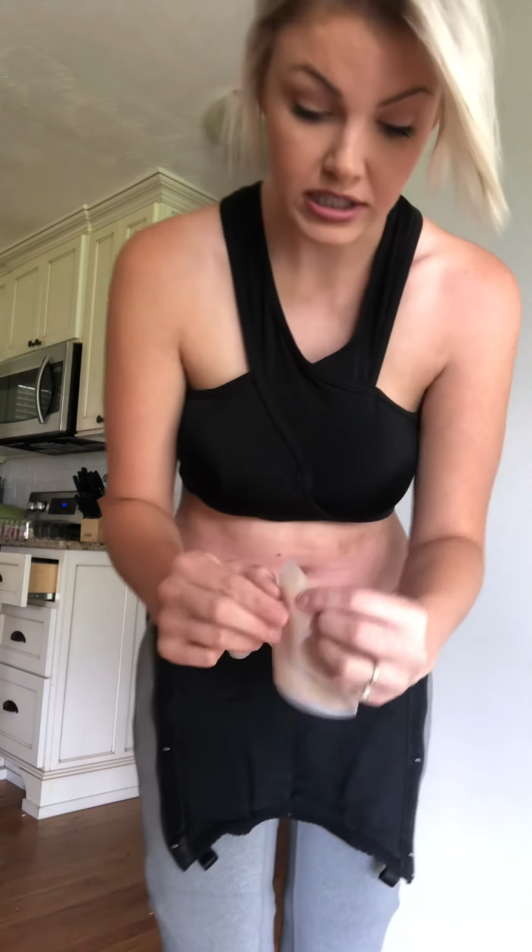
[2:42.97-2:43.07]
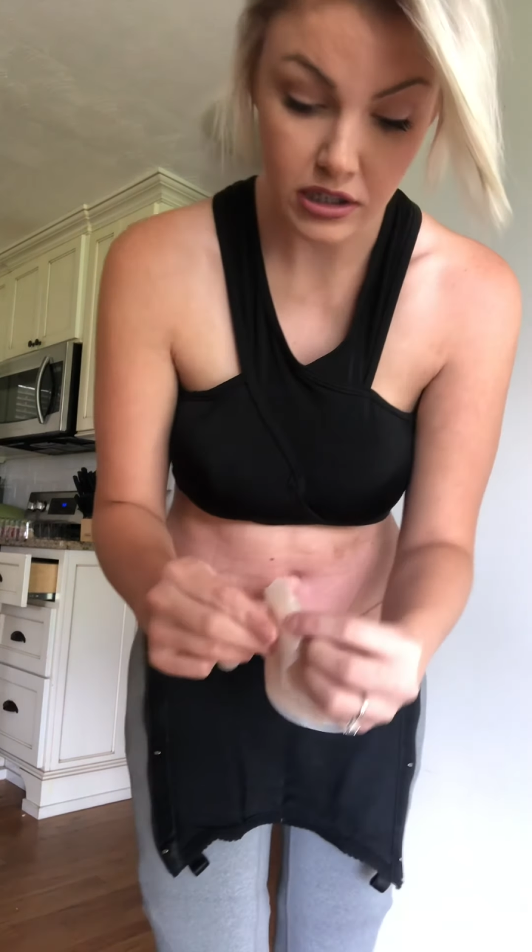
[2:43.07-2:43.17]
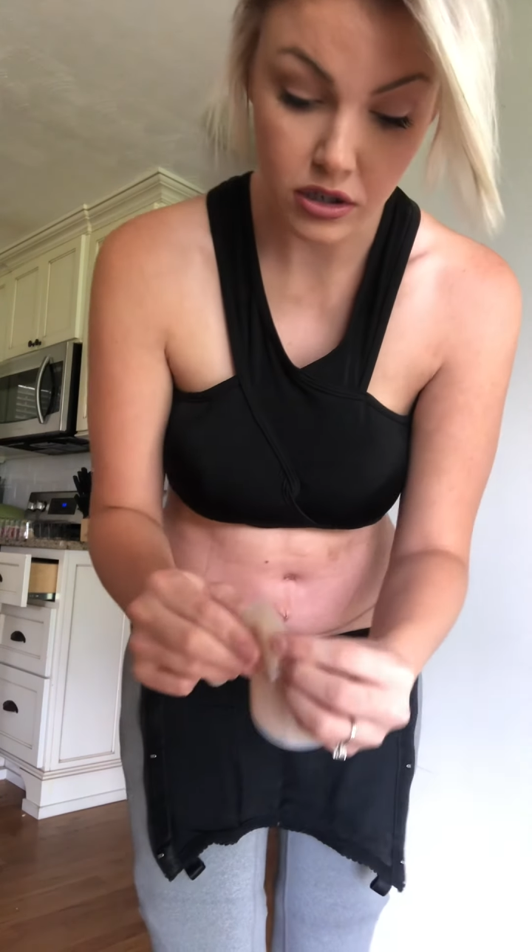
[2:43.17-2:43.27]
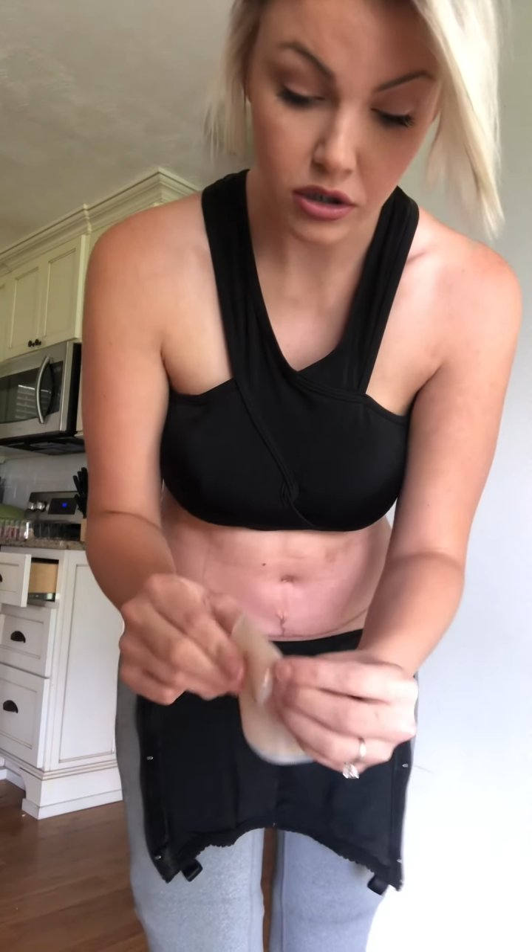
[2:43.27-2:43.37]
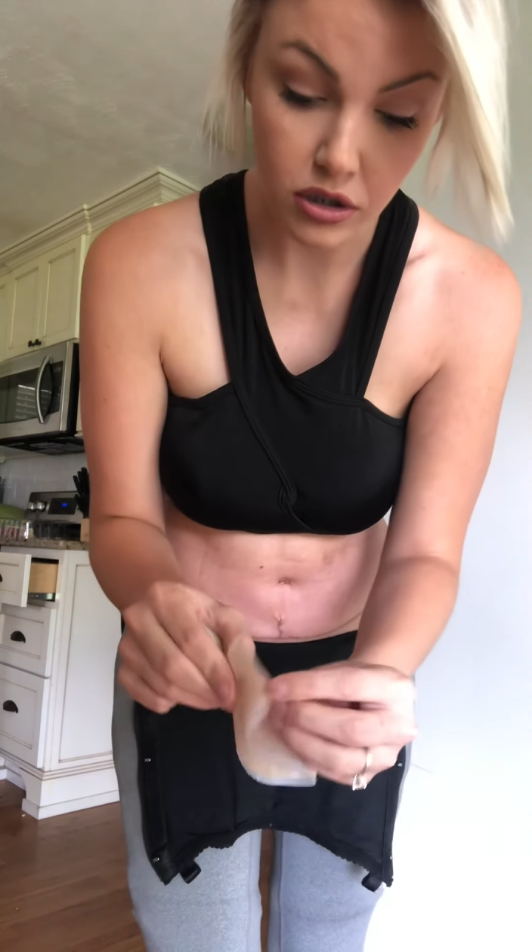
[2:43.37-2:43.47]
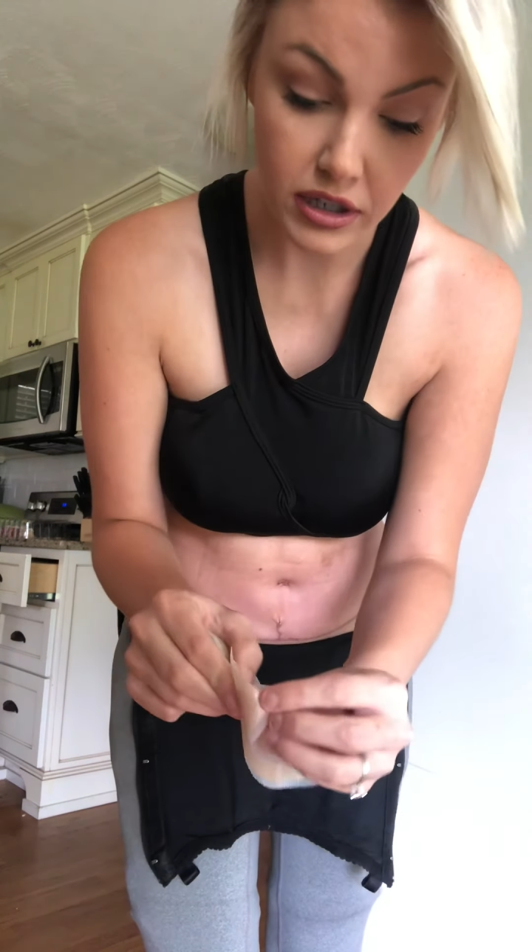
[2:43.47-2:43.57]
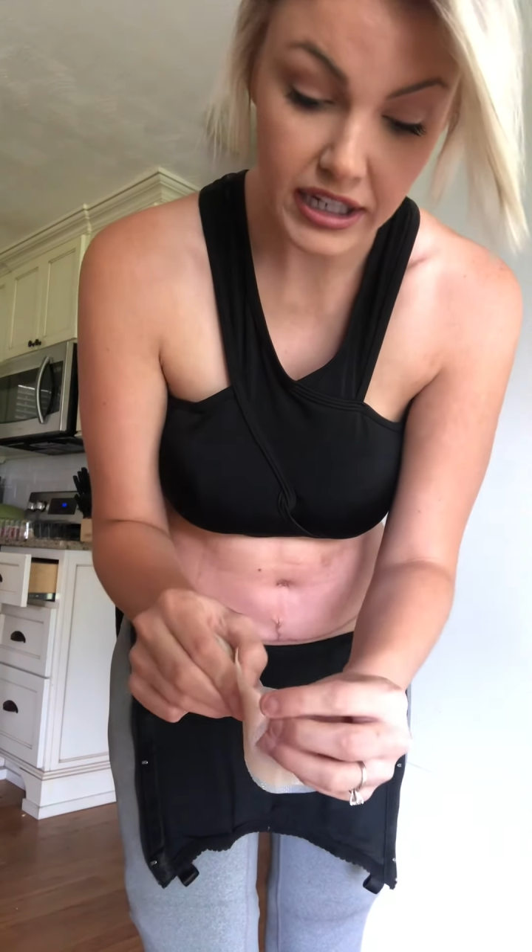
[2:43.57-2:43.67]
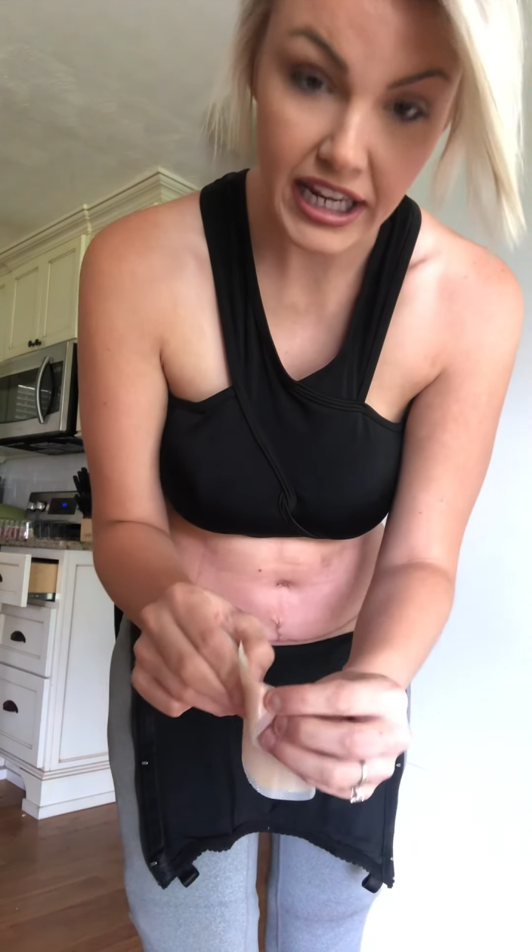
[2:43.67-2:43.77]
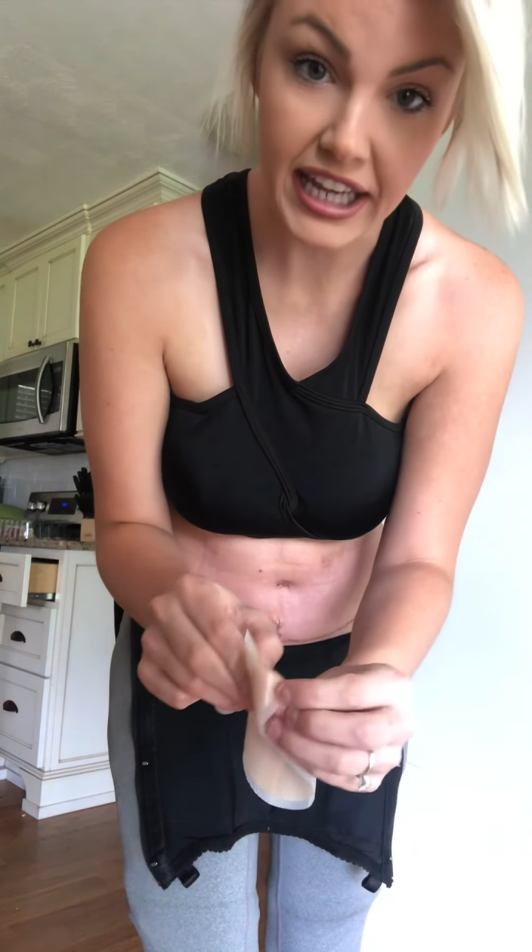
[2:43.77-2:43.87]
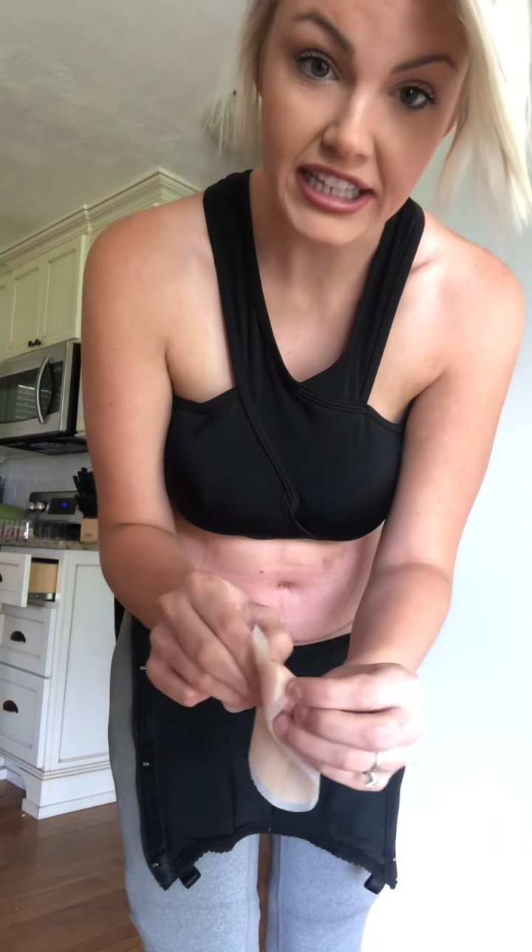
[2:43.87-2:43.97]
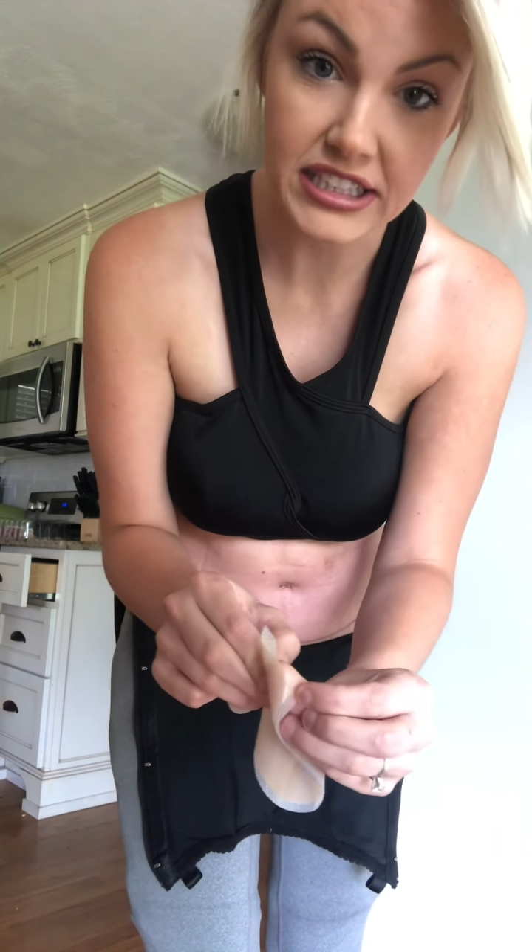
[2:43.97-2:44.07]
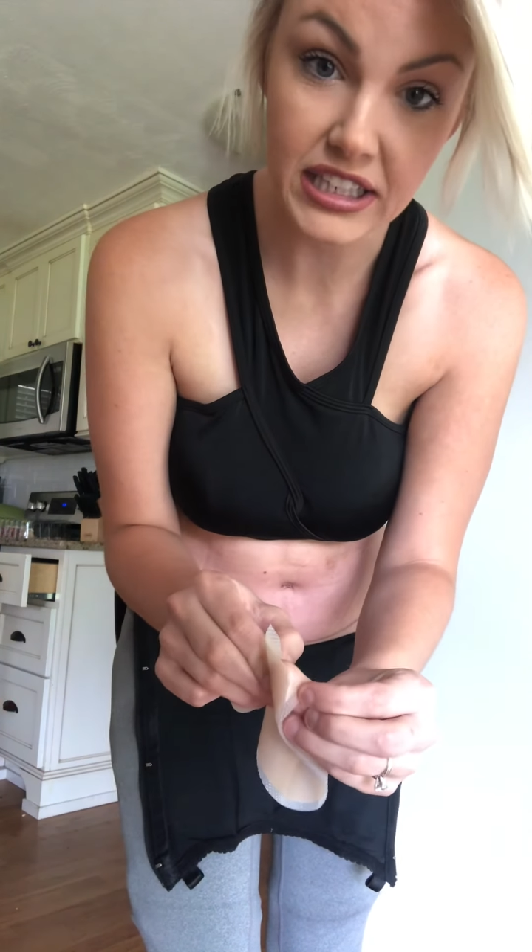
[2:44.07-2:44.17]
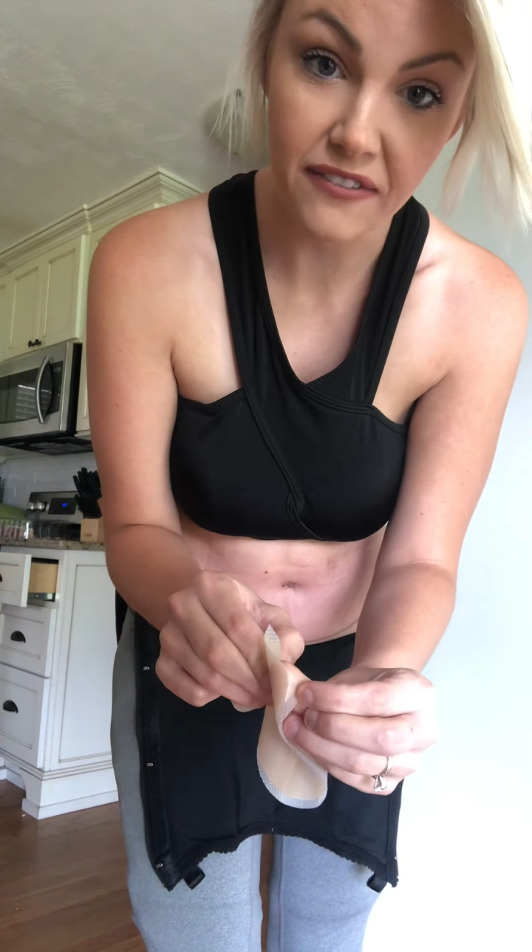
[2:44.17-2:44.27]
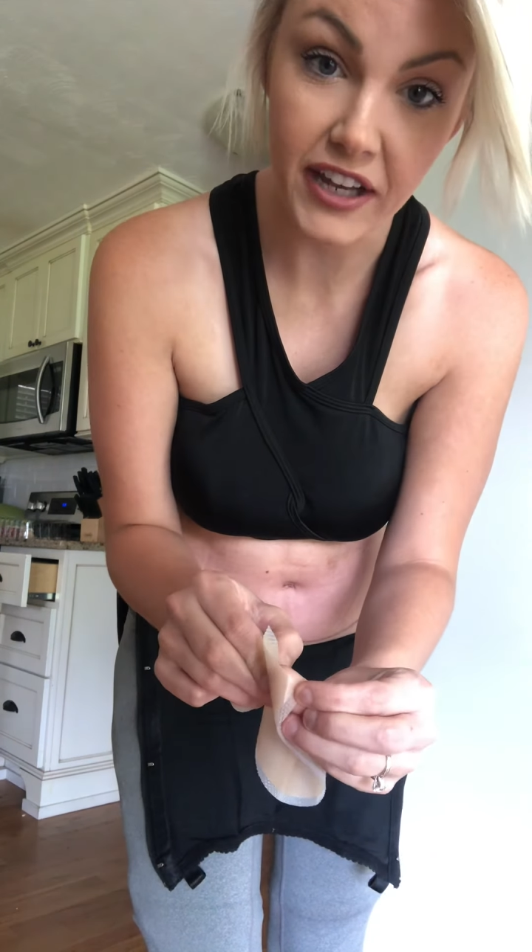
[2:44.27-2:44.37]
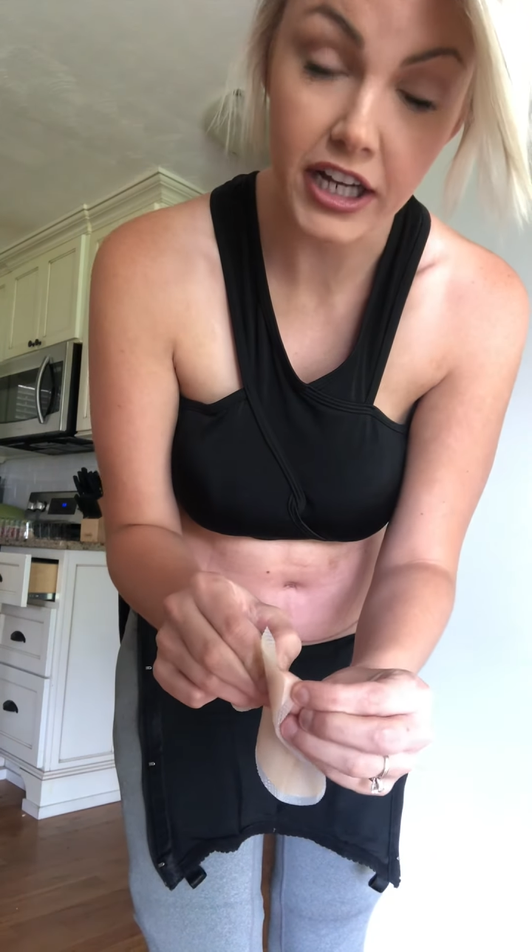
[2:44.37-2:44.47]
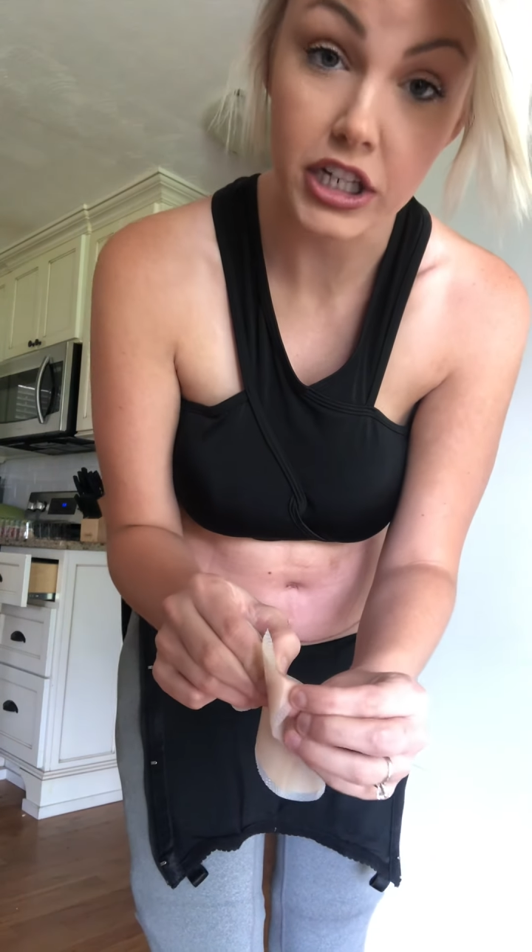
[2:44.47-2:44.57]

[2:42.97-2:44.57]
little adhesive here,